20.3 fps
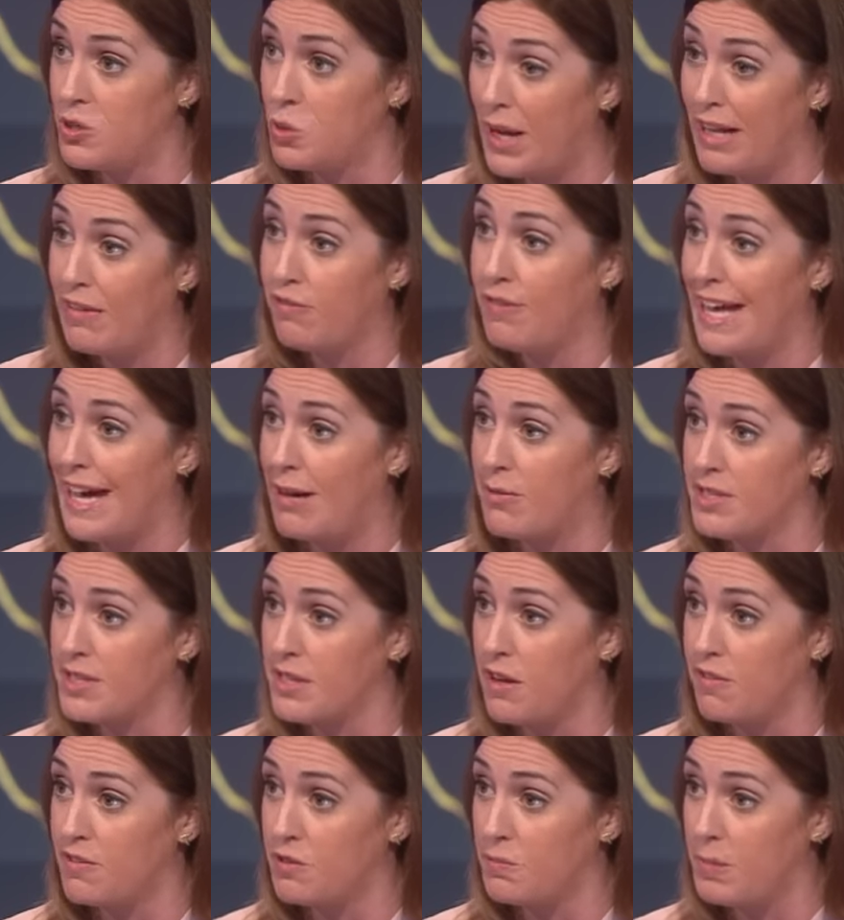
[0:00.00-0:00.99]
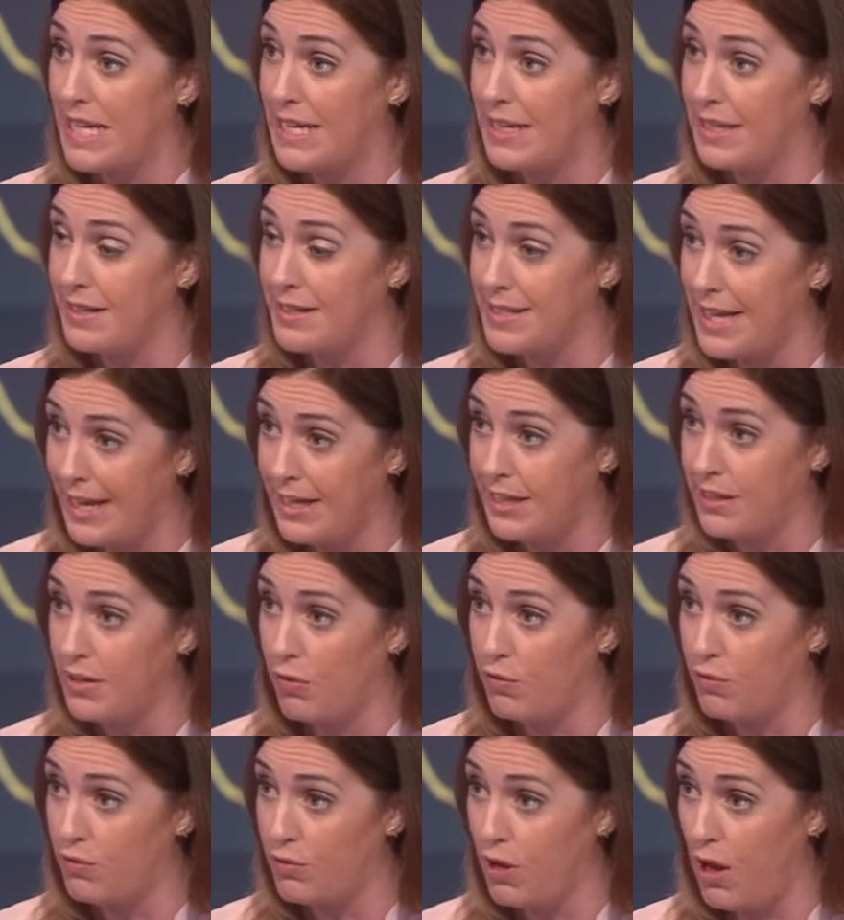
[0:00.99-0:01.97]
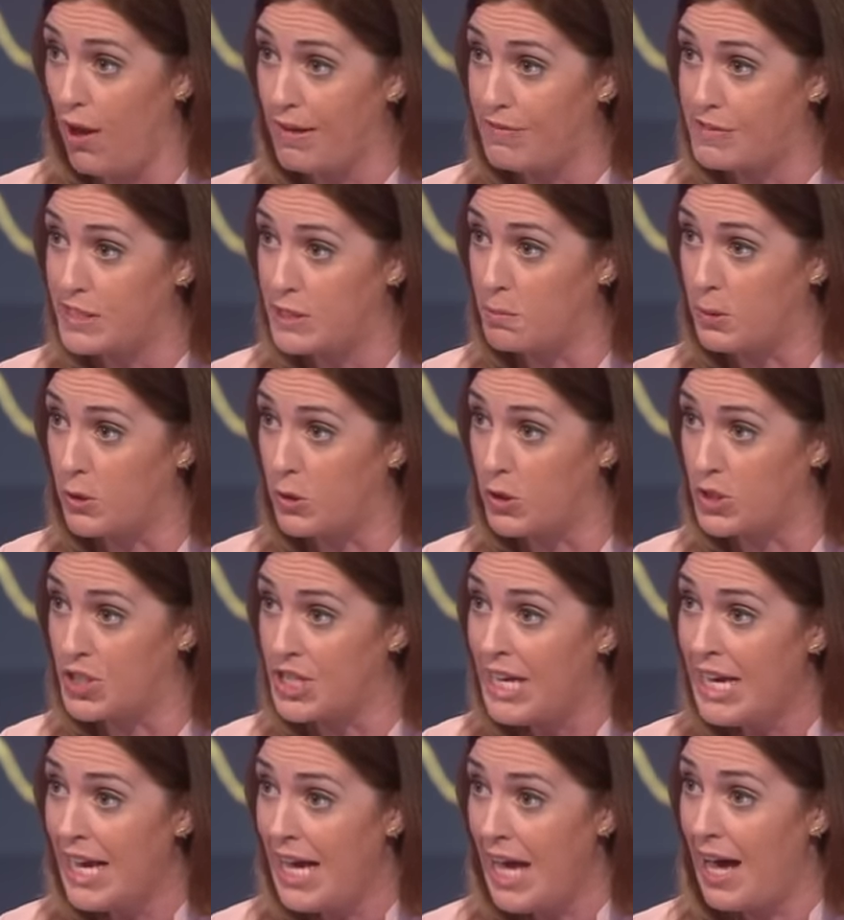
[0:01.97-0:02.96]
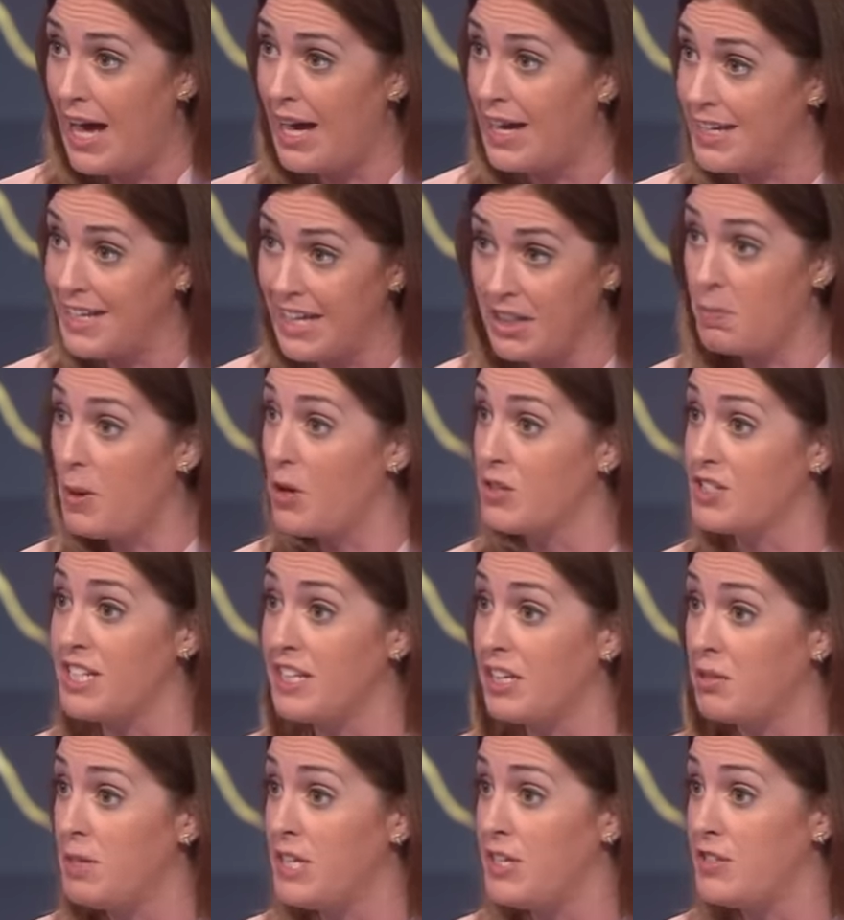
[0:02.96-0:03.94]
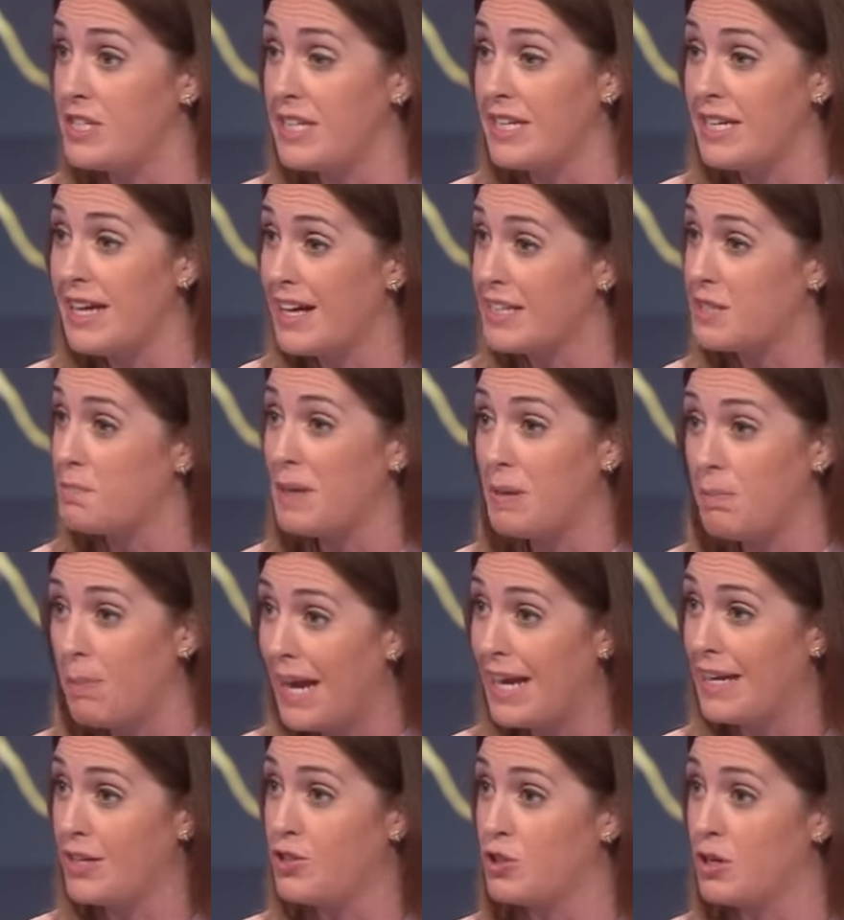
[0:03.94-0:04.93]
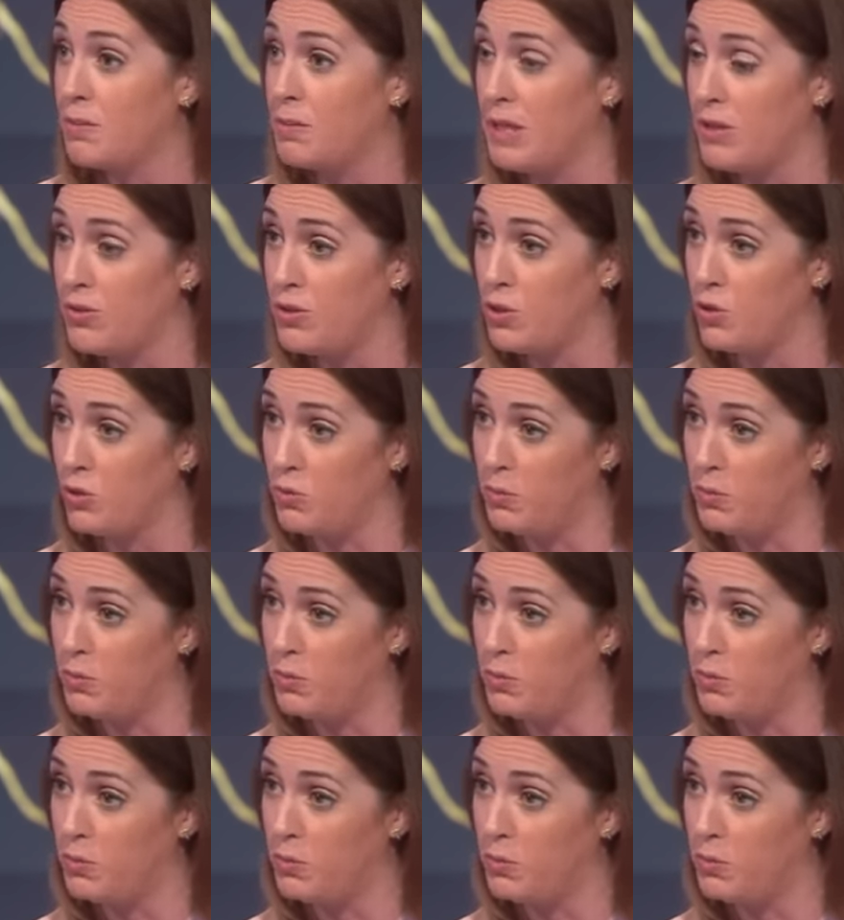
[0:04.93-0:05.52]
12 hours after being taken off of life support. Uh, now, the boxing community has been paying tribute all